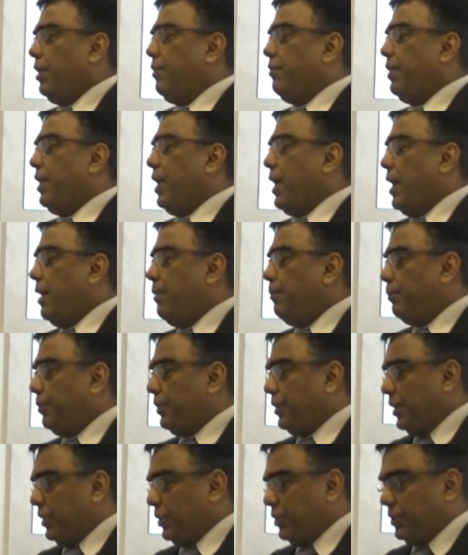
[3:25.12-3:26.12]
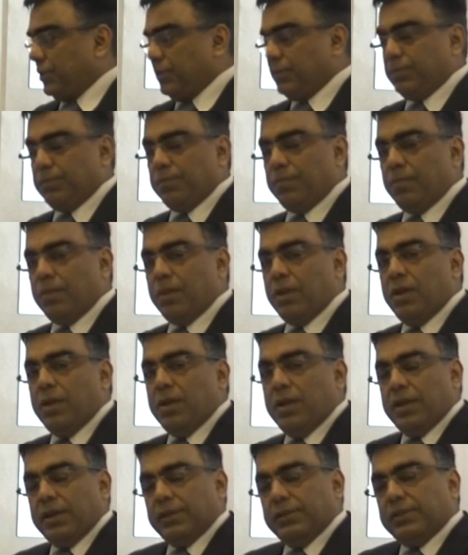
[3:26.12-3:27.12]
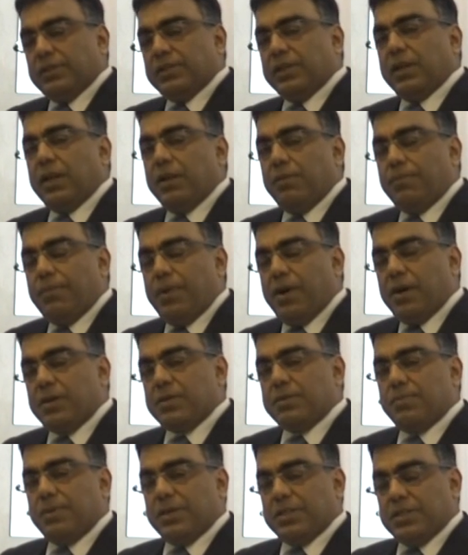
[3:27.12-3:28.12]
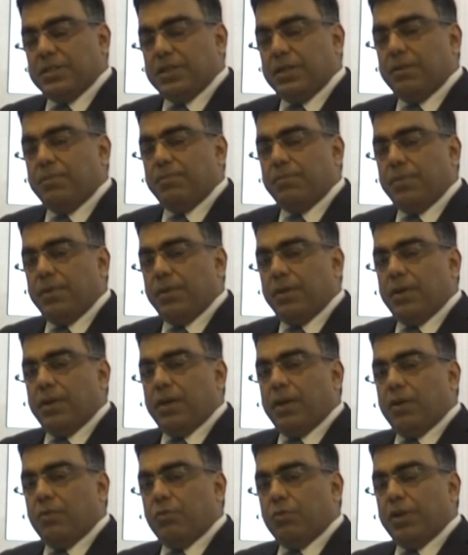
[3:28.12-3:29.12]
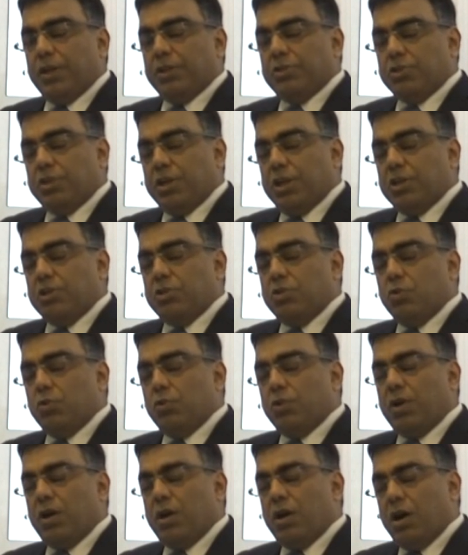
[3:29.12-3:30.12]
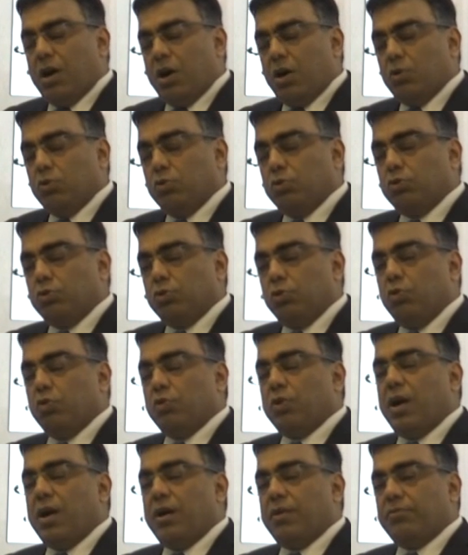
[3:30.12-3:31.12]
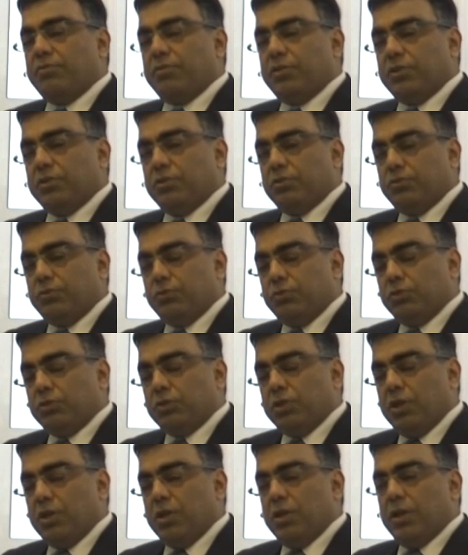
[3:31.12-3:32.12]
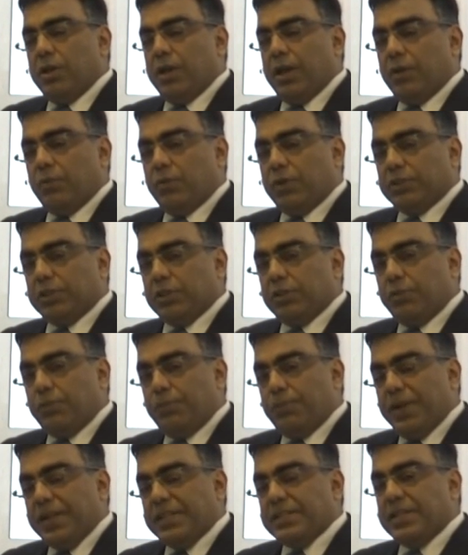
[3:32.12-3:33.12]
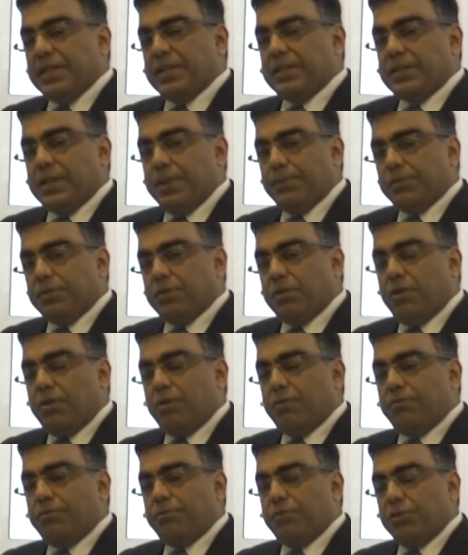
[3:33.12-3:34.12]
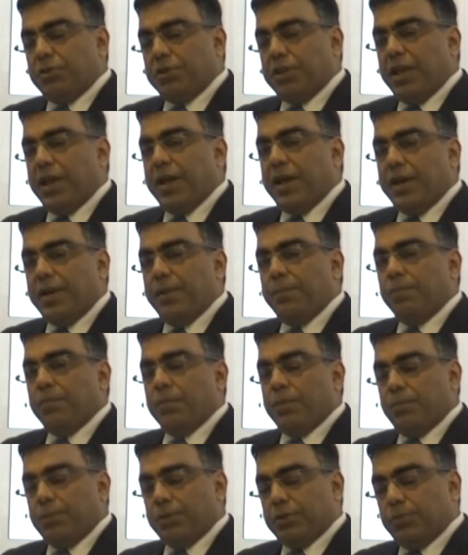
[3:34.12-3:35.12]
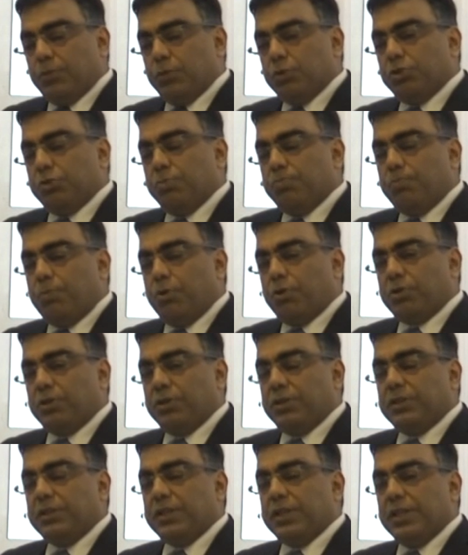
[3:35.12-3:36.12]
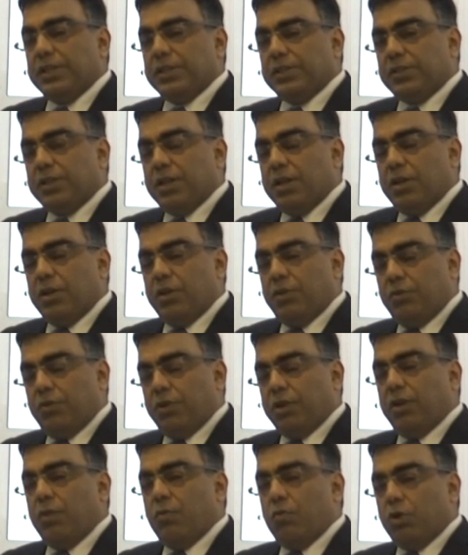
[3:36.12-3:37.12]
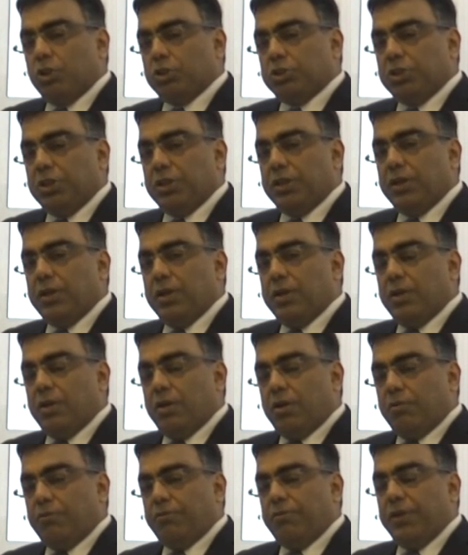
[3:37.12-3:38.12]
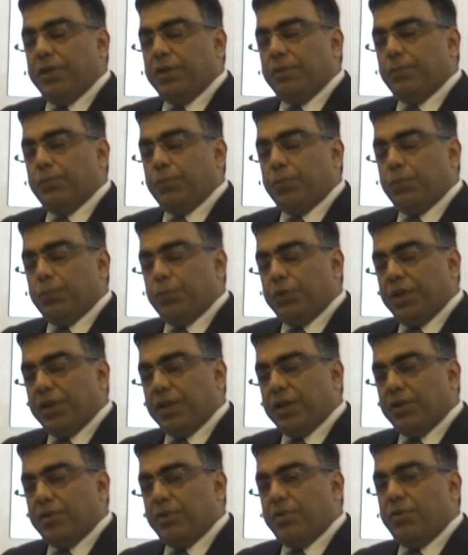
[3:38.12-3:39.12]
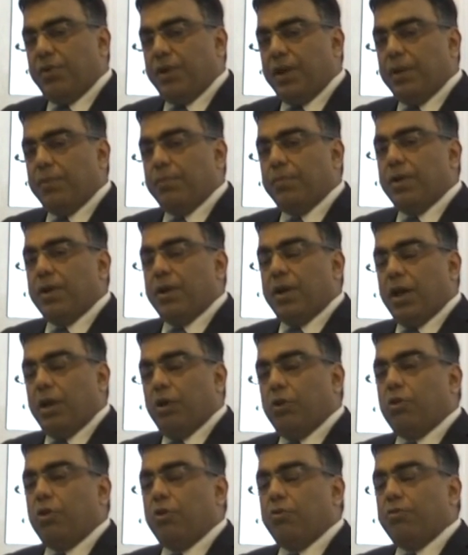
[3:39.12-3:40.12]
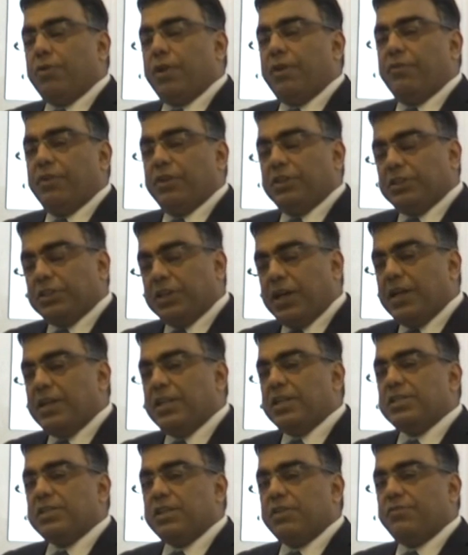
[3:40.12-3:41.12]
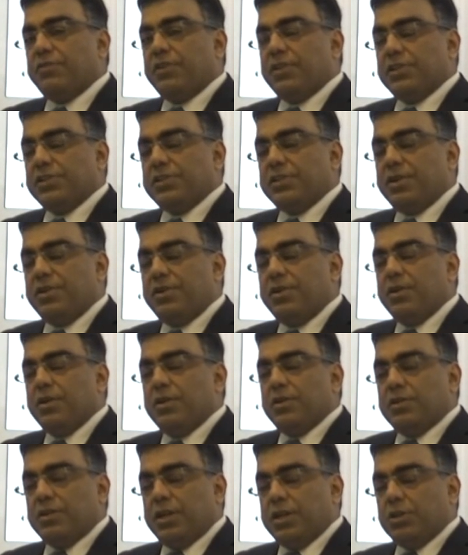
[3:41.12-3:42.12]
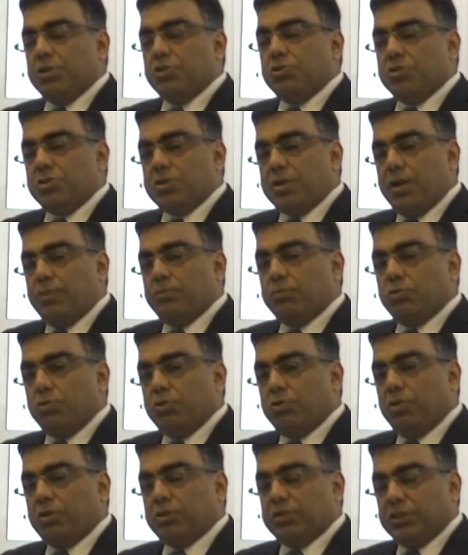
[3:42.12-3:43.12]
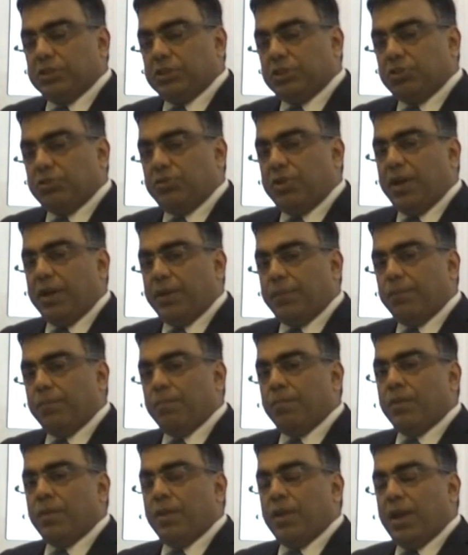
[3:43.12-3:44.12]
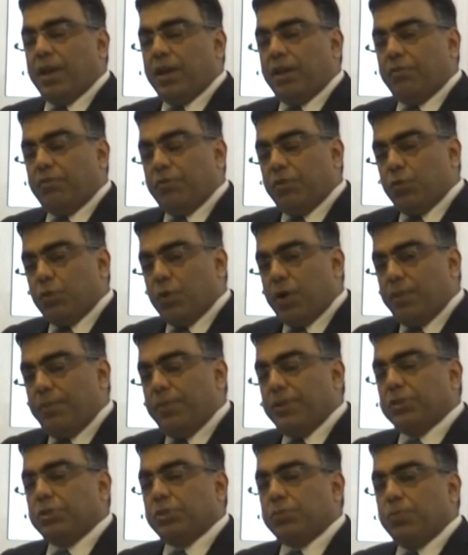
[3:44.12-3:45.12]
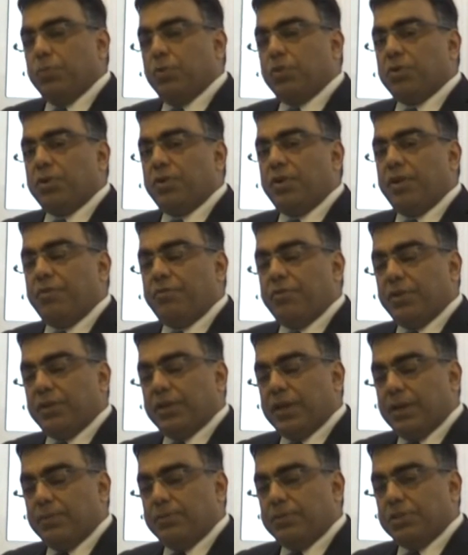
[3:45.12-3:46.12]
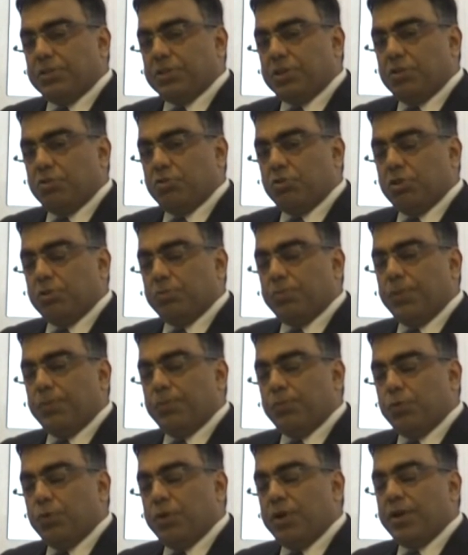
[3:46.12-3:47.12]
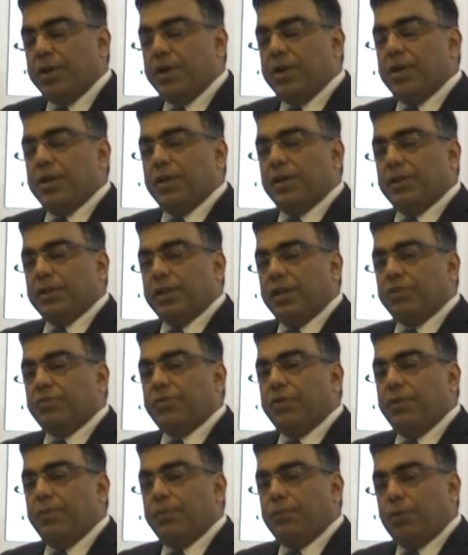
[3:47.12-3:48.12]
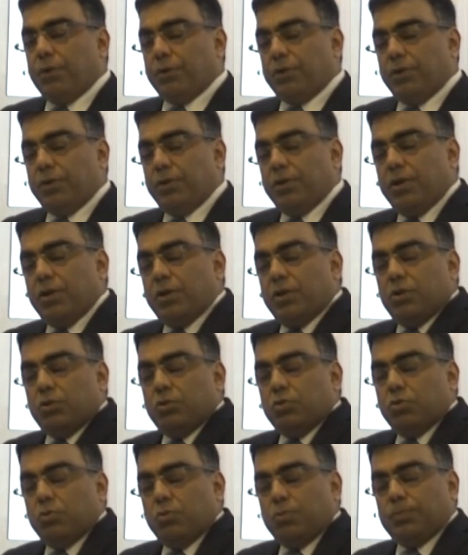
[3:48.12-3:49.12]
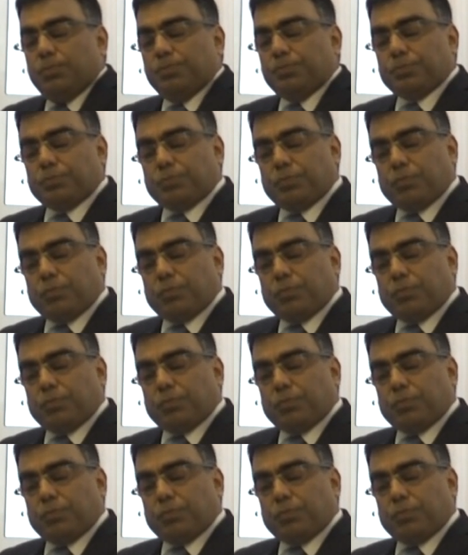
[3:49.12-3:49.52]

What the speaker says: or even amputation. In the second part, my team would educate you on how to look after the foot and what are the basic tips of foot care. But the most important is regular washing of feet, putting a cream, and looking for even tiniest of ulcer, that you should come to a doctor straight. And if you have been smoker and if your diabetes control has been poor, then it's very important to